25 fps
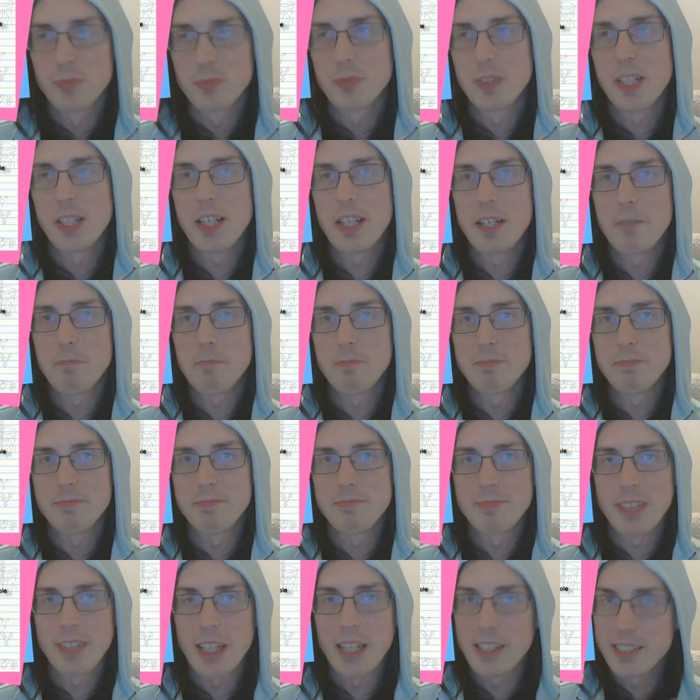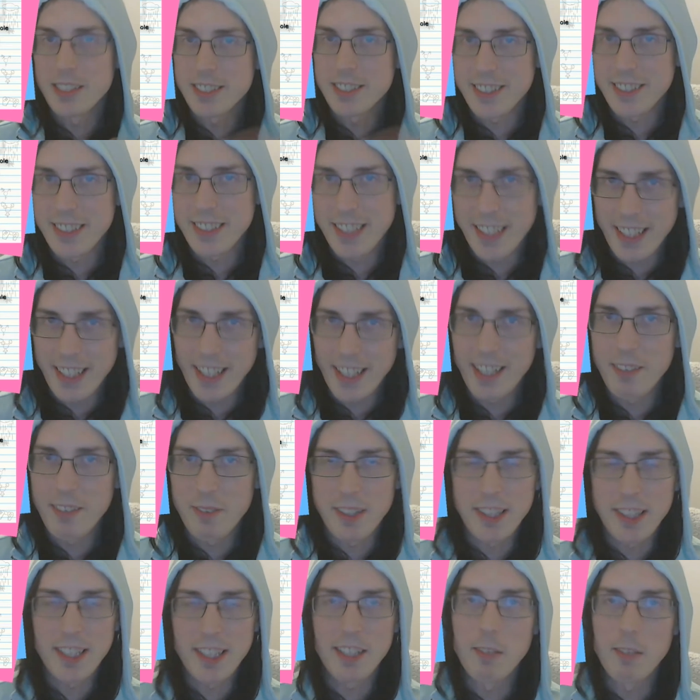I was really late
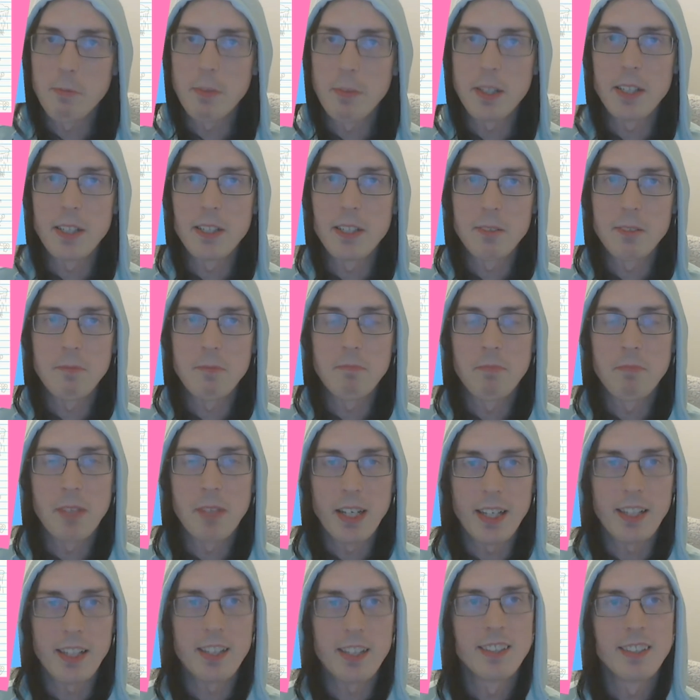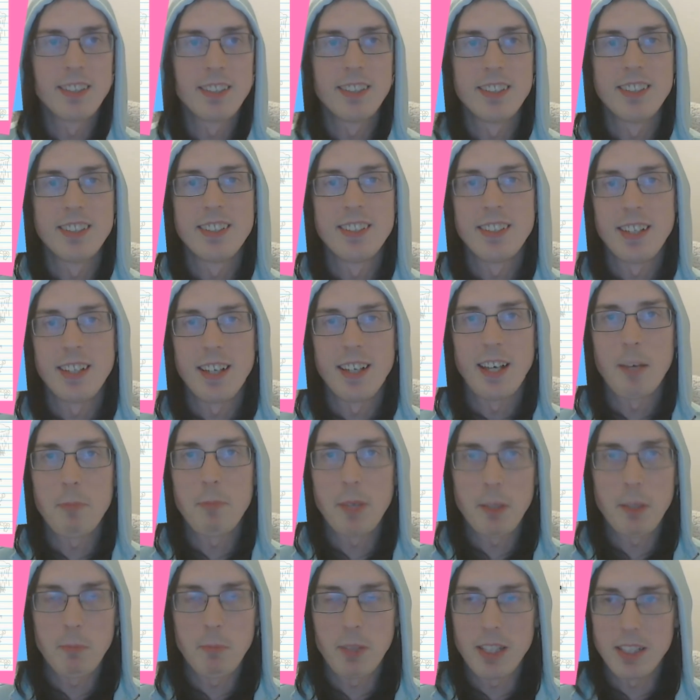with the upload, but I
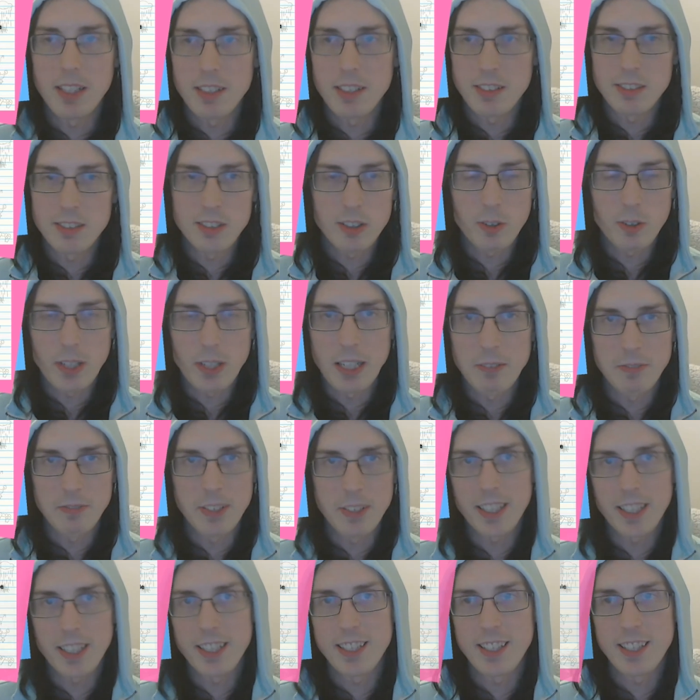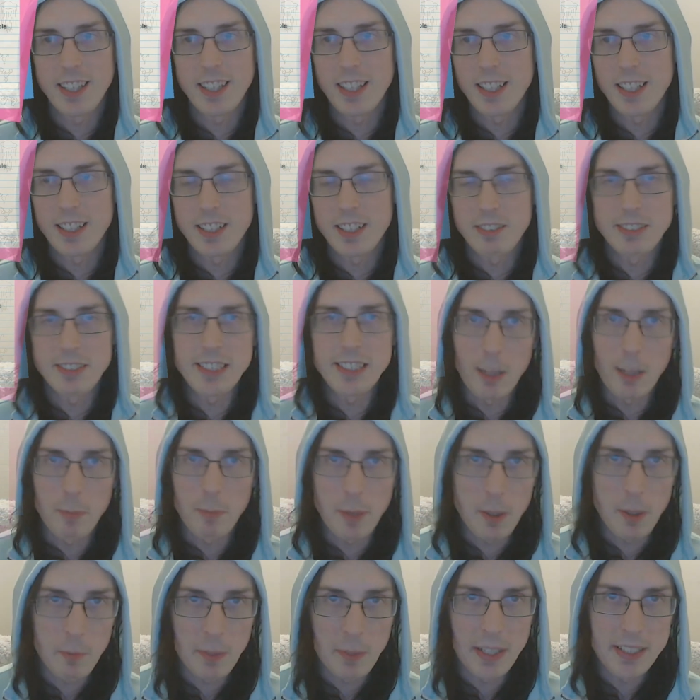made my little graphic and I was happy
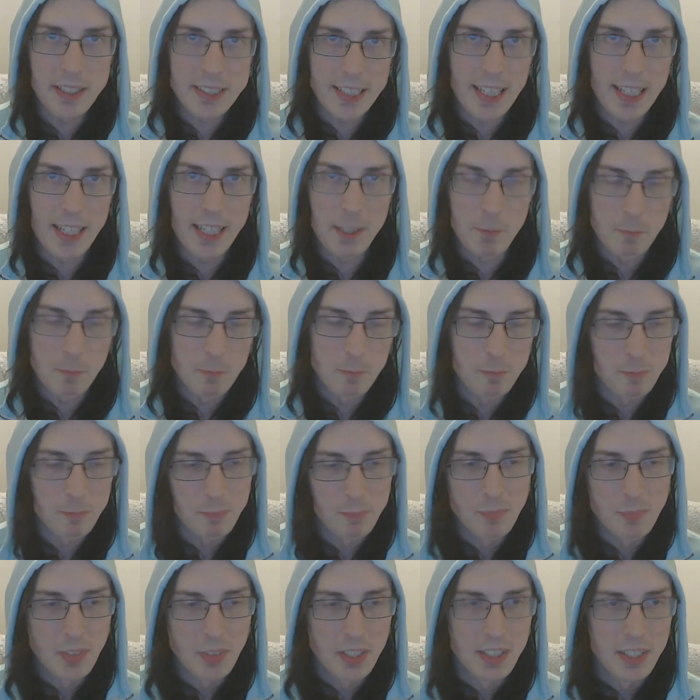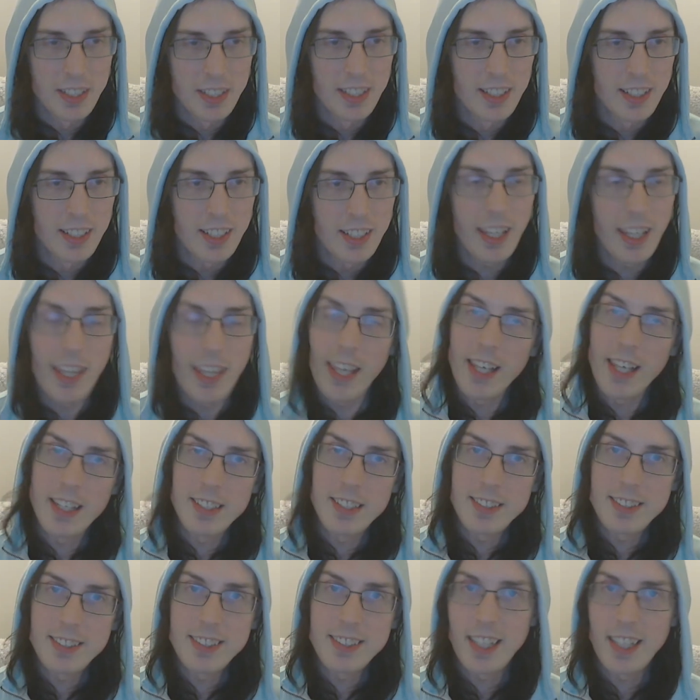about that.
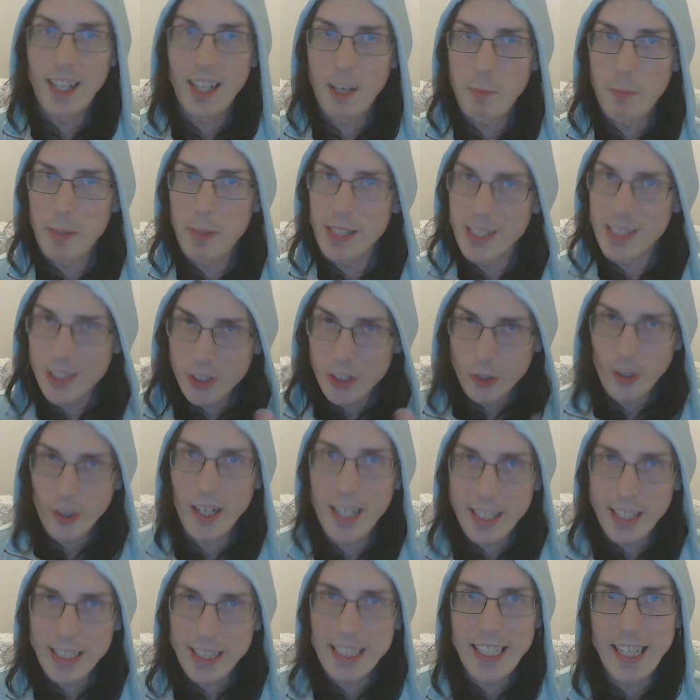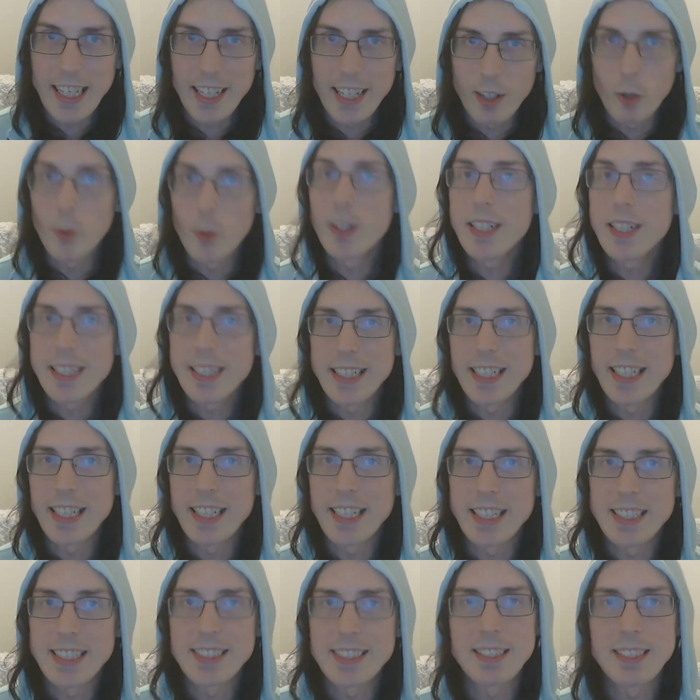And I've been trying to get
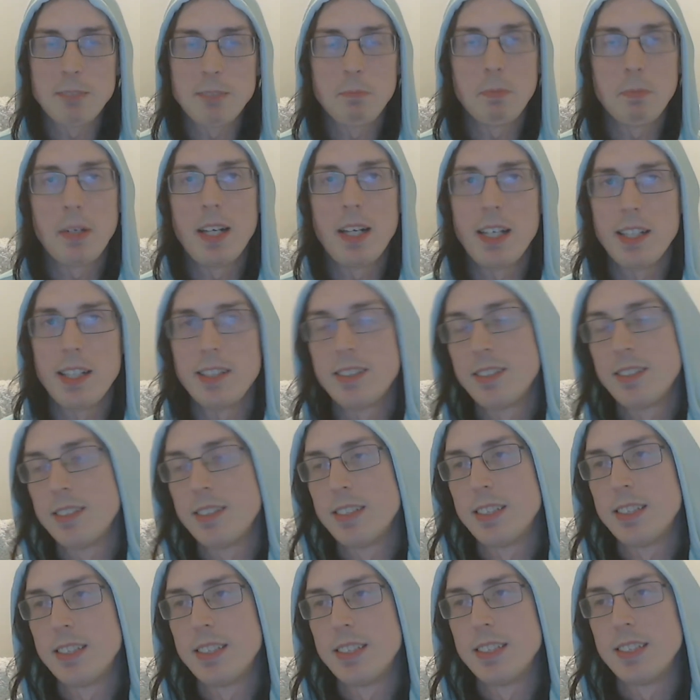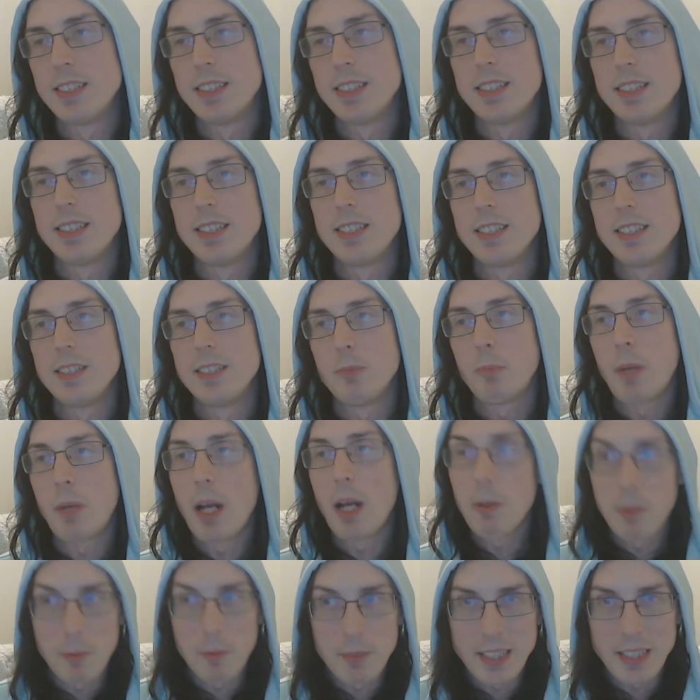organized, but
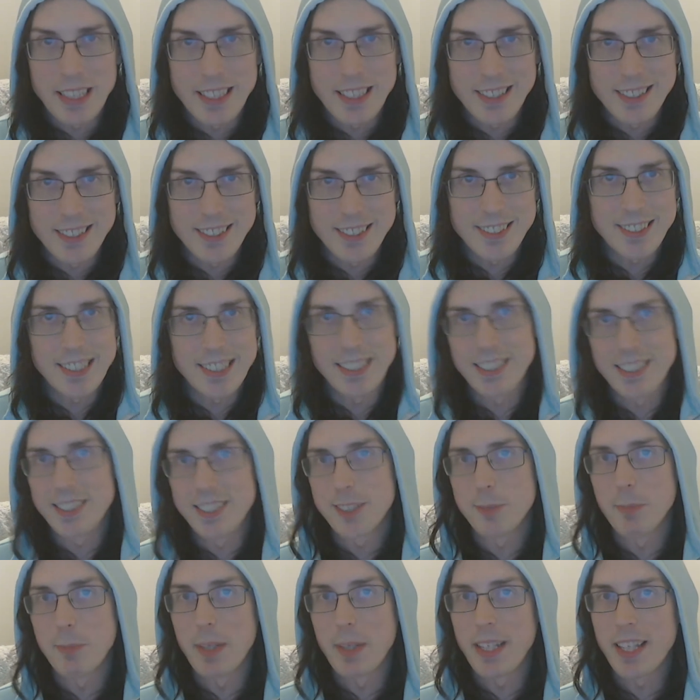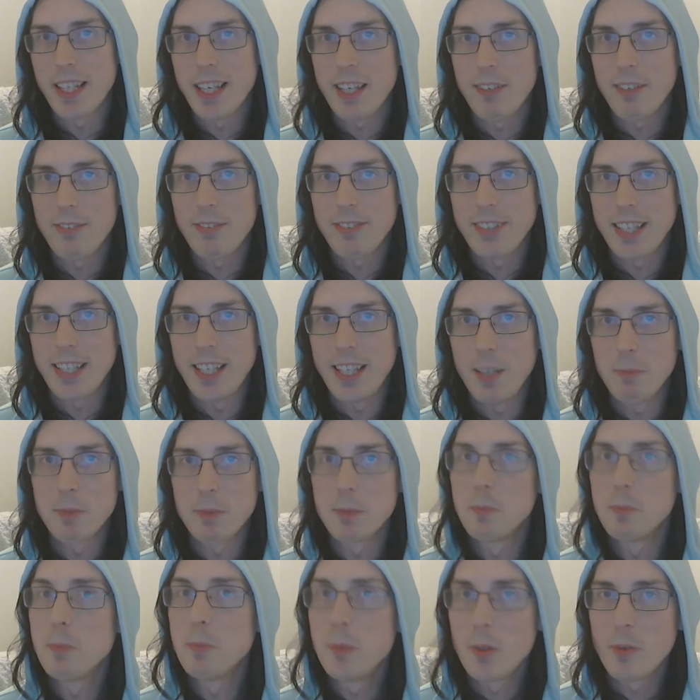problem is my life keeps
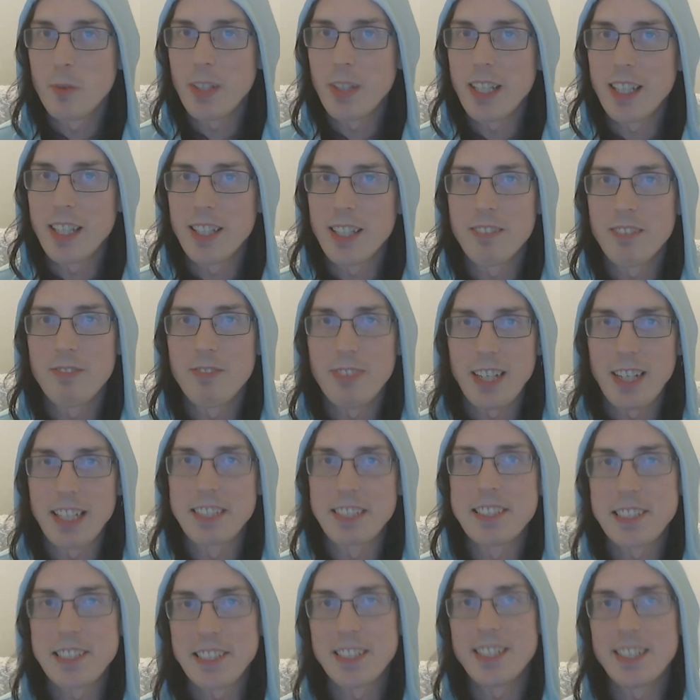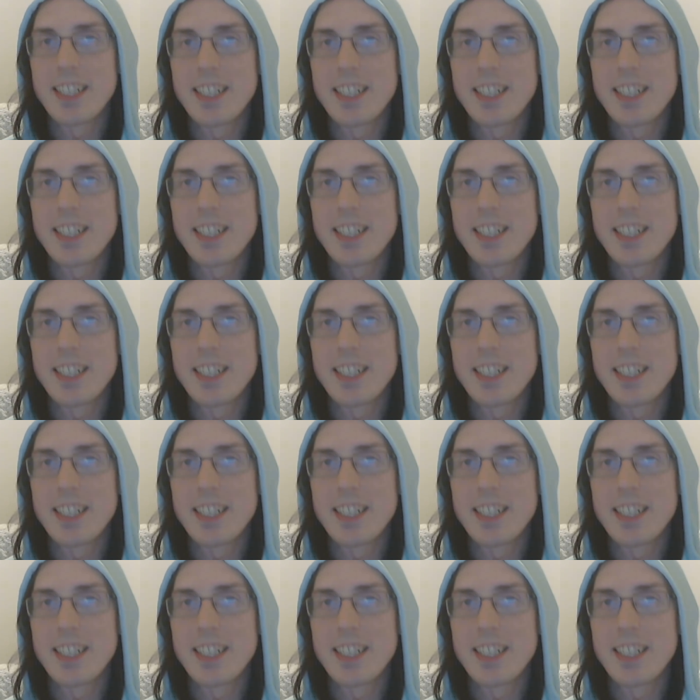moving faster